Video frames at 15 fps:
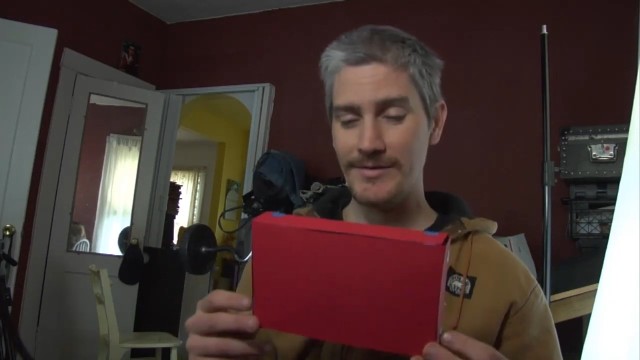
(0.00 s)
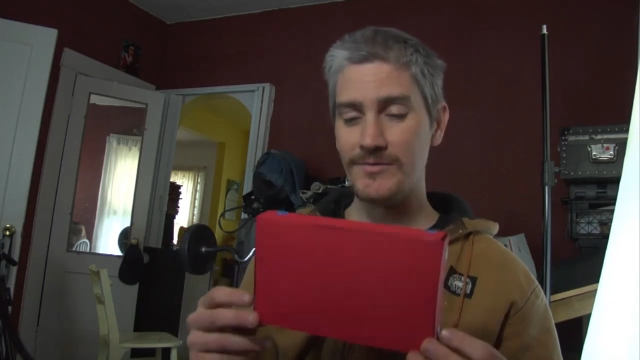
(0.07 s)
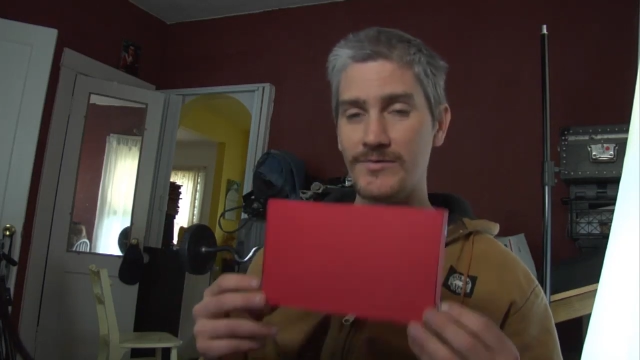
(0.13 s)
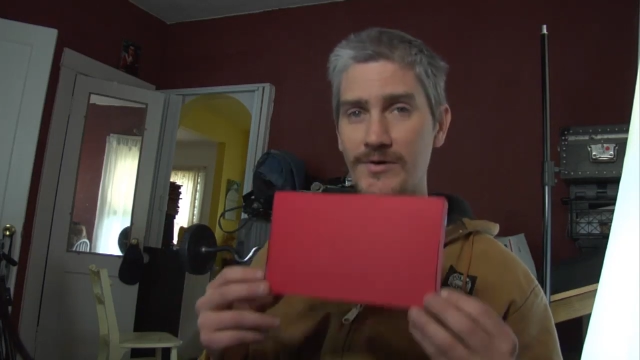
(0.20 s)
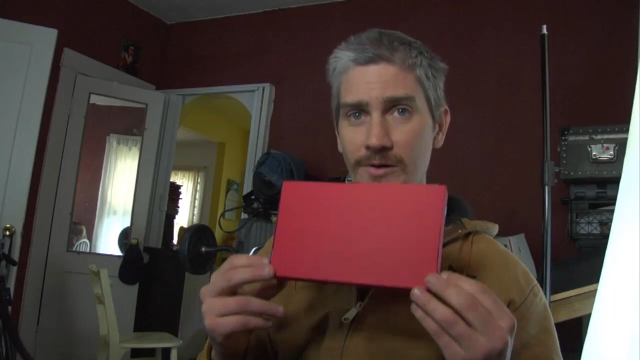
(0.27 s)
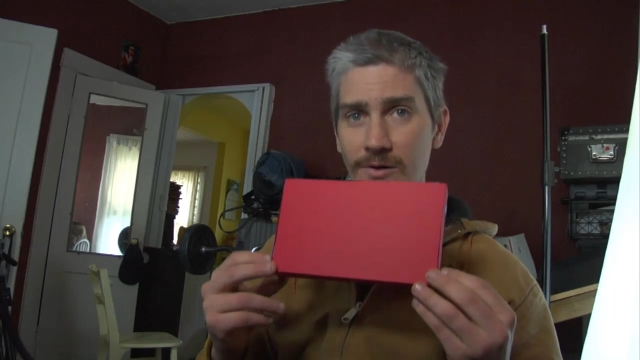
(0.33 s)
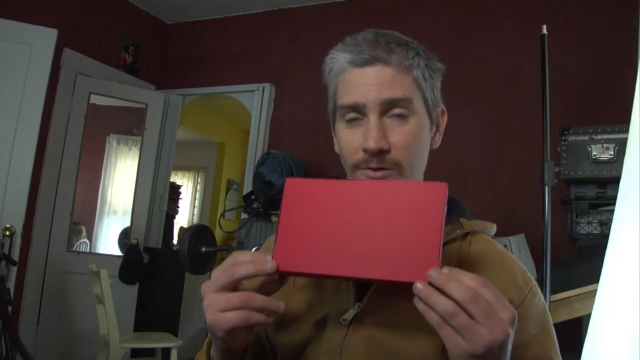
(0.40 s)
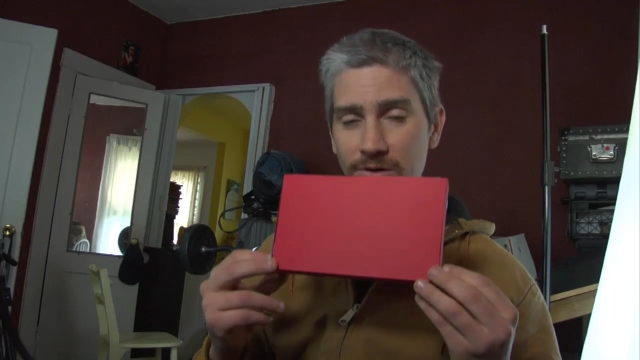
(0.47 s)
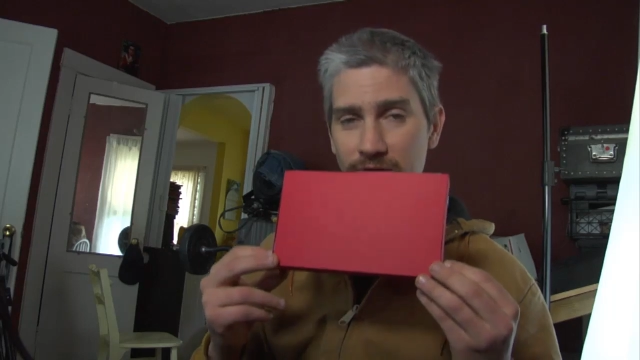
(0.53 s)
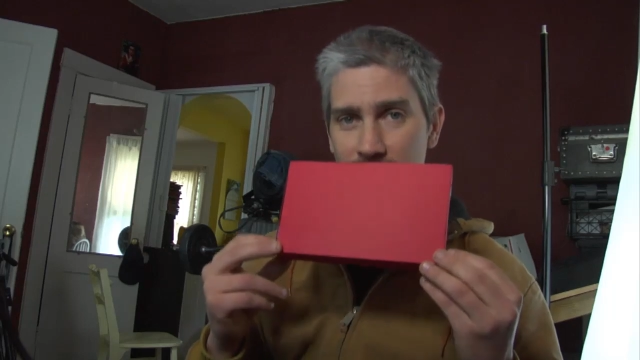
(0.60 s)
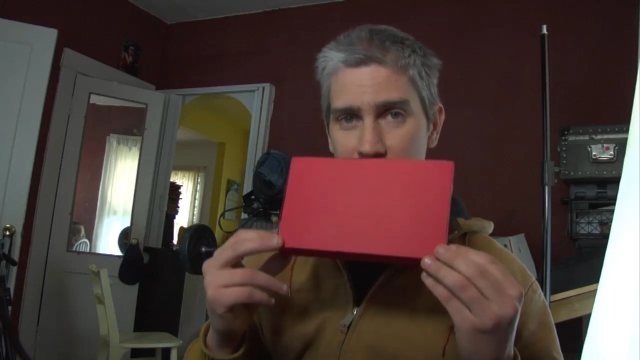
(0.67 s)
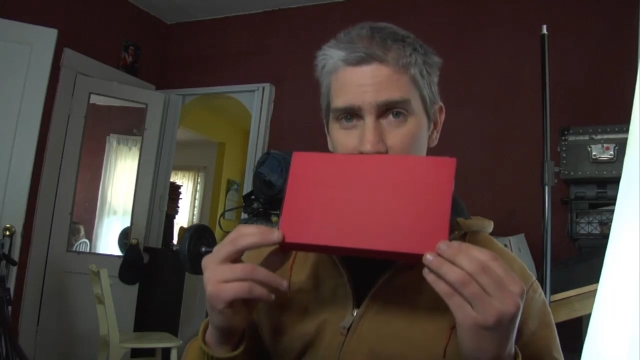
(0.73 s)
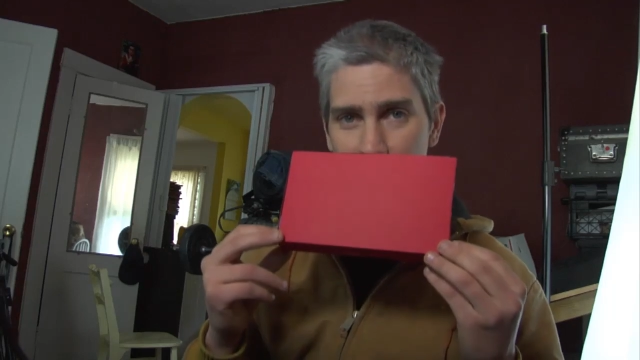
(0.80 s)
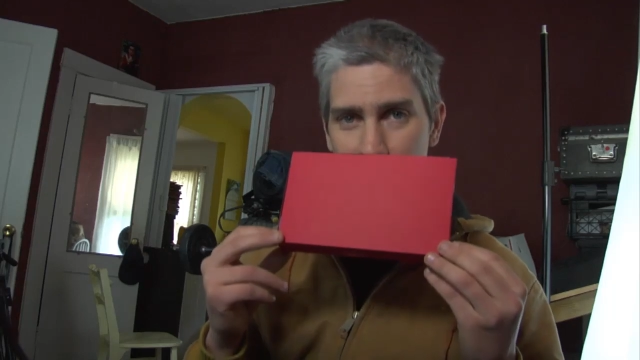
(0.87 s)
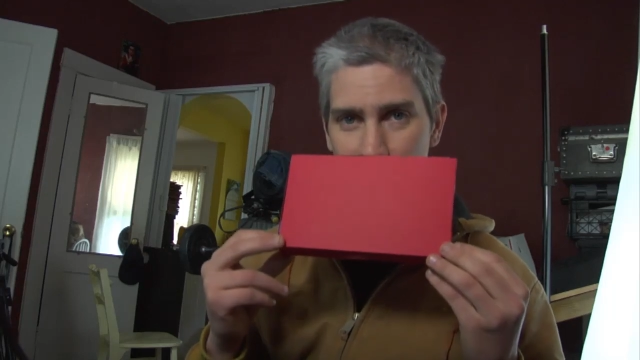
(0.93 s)
So you
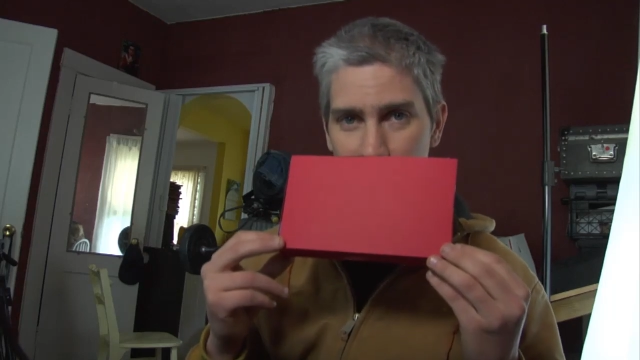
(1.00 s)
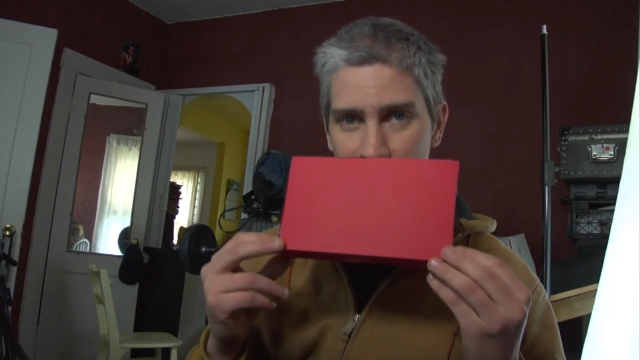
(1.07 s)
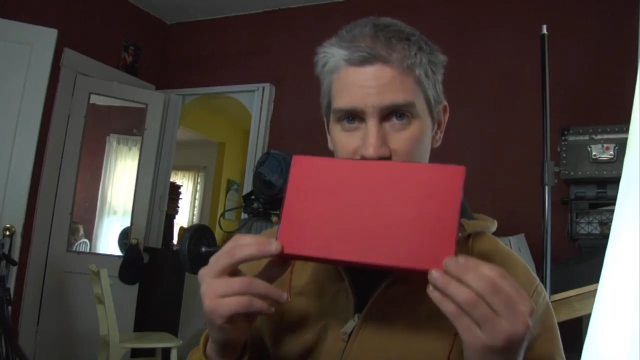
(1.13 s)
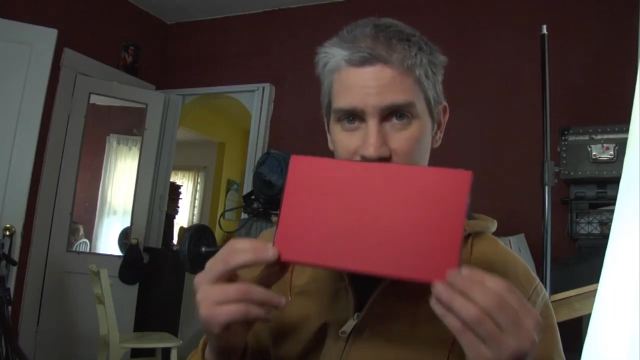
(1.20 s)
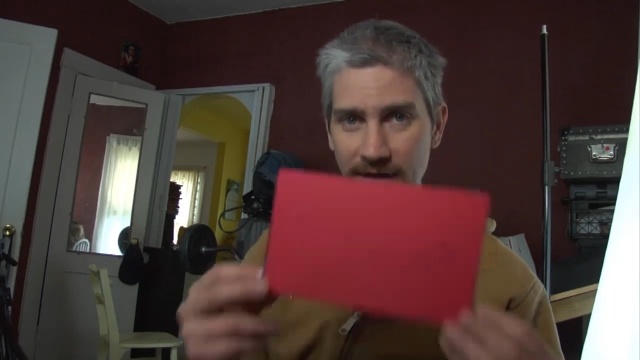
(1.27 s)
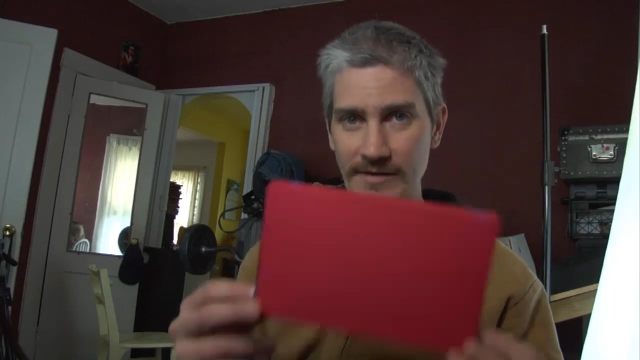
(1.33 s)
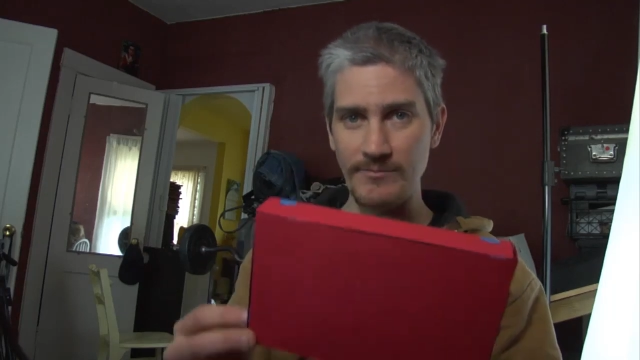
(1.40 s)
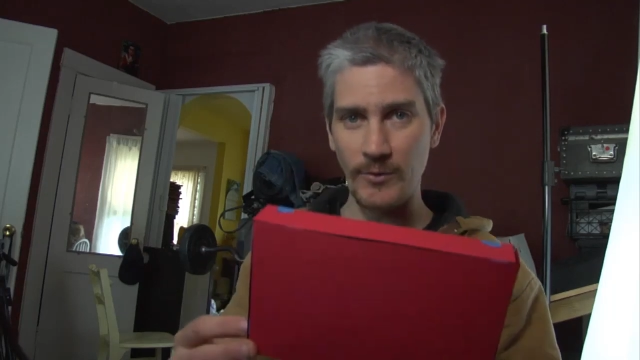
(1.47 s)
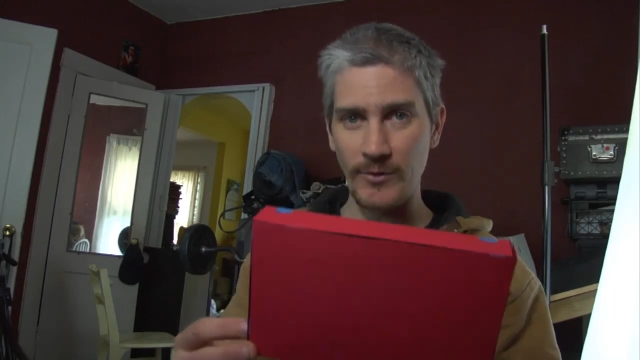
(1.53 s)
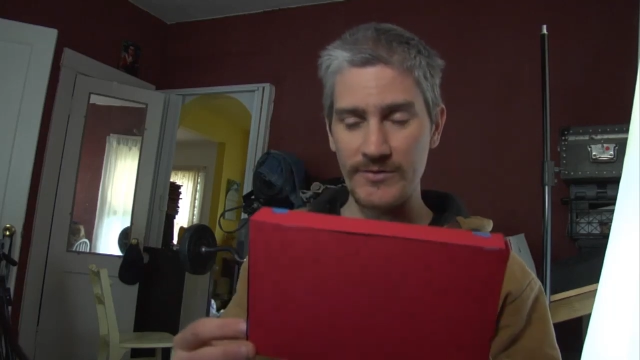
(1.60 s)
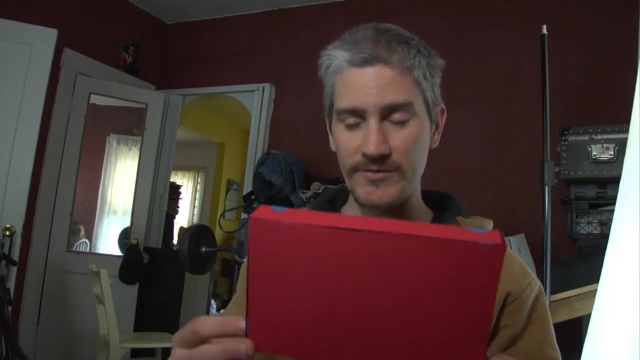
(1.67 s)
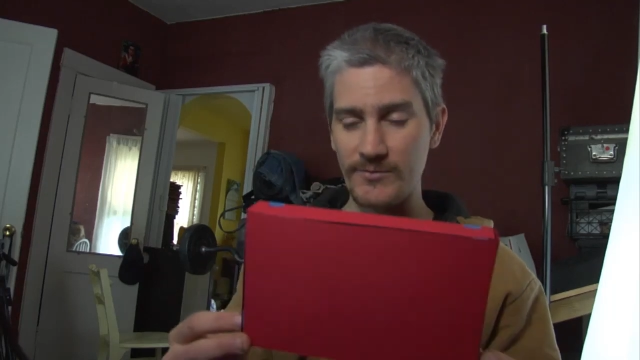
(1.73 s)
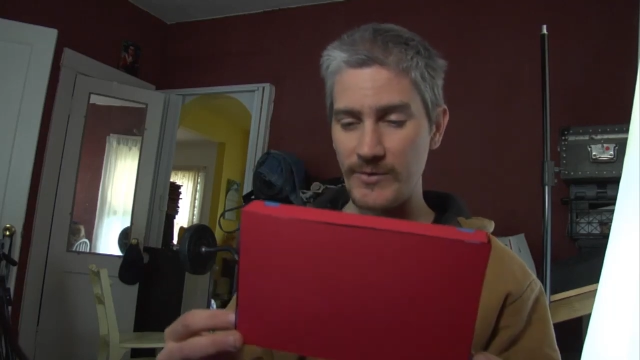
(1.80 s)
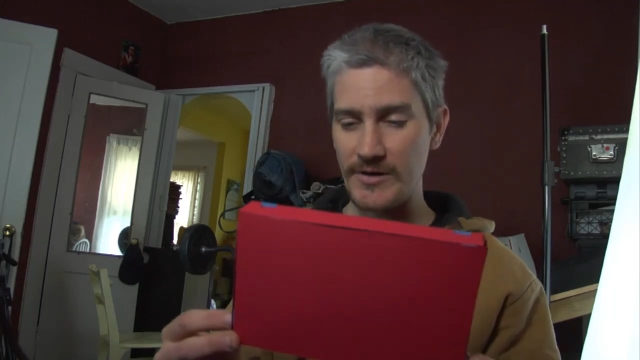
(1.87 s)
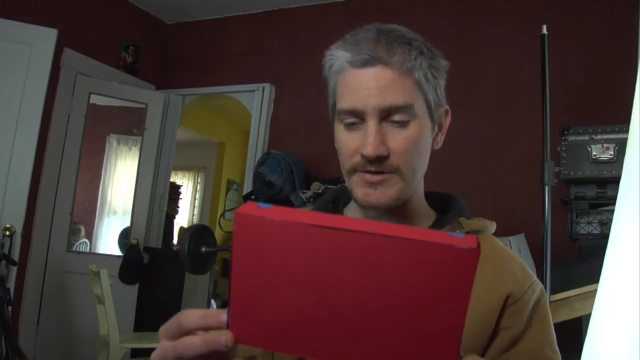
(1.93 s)
get a 5-port
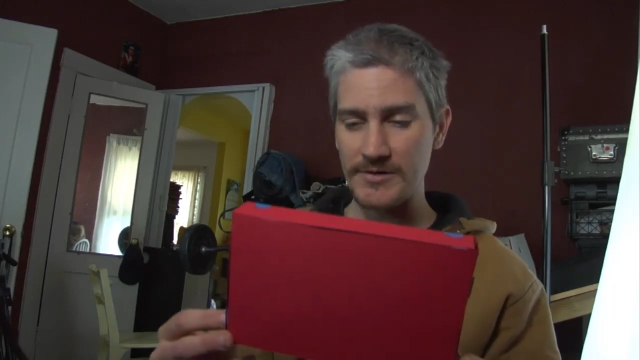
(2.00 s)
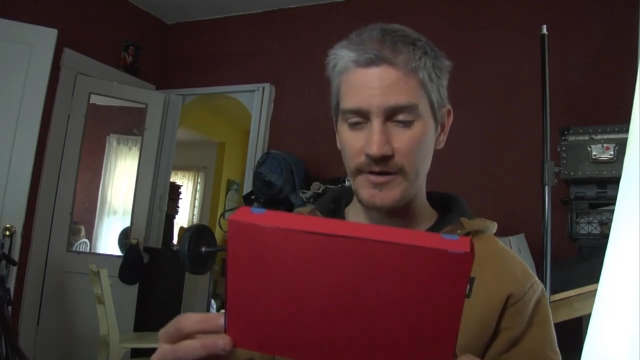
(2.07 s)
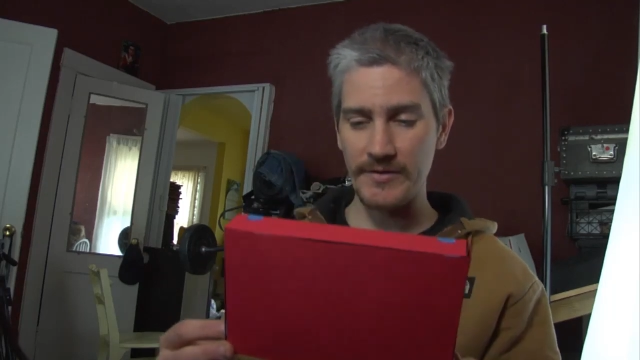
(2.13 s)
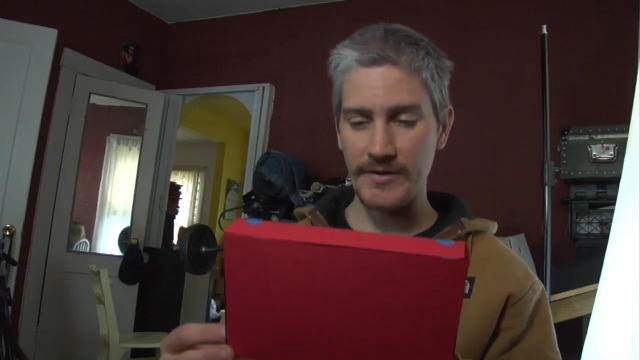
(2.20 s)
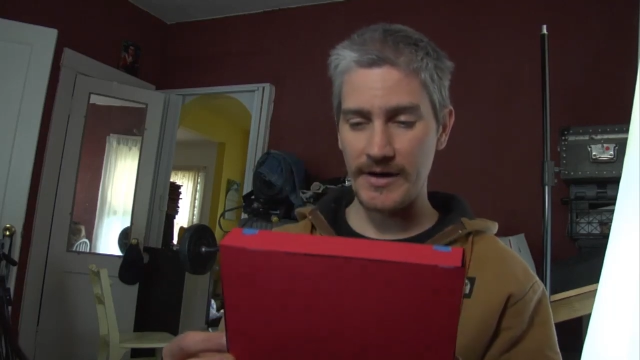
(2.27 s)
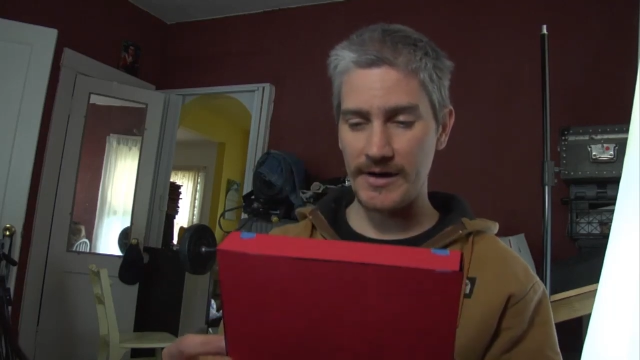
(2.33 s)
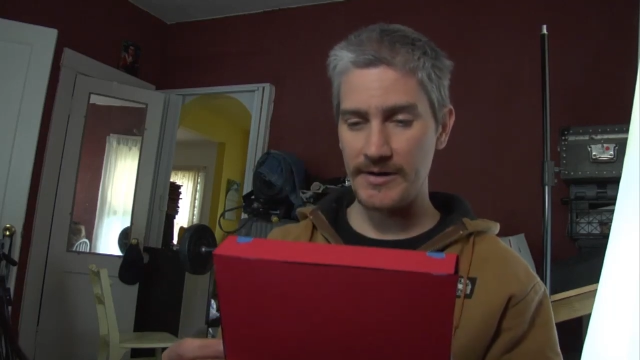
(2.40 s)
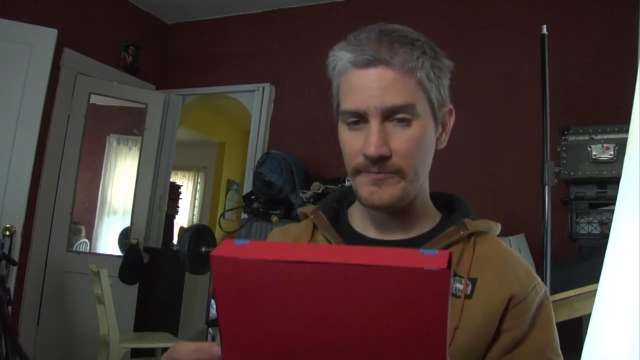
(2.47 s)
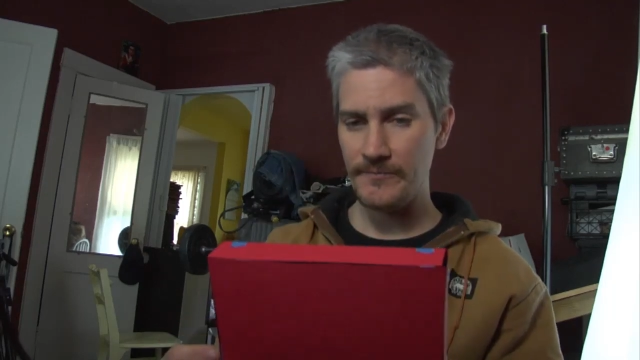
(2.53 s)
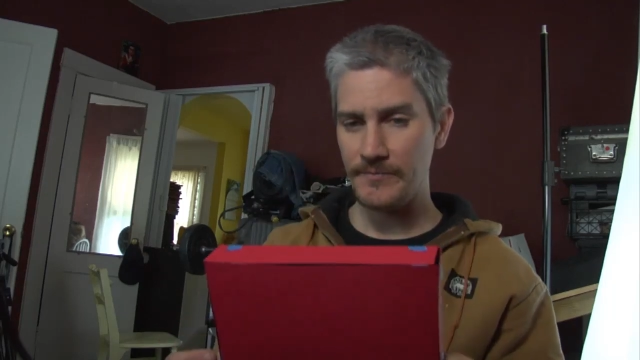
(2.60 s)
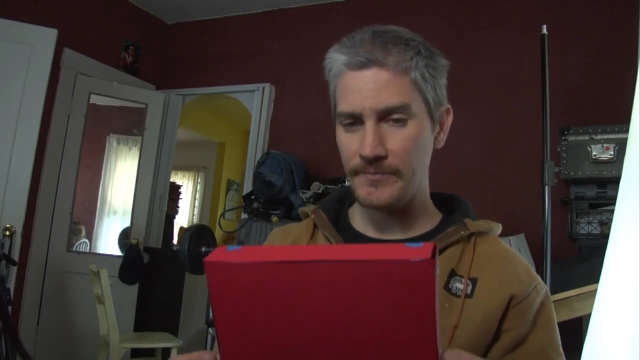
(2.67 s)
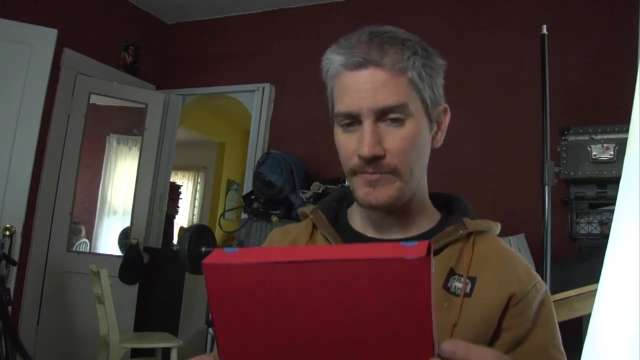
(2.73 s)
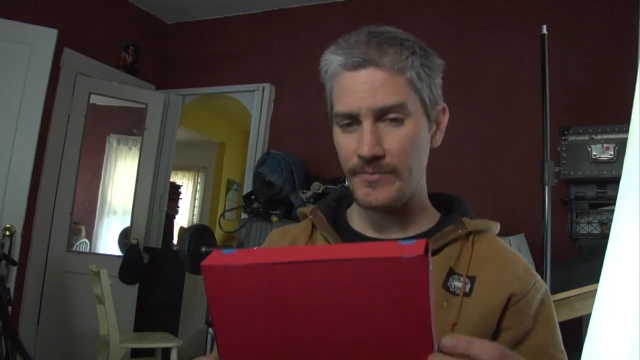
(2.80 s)
switch on there.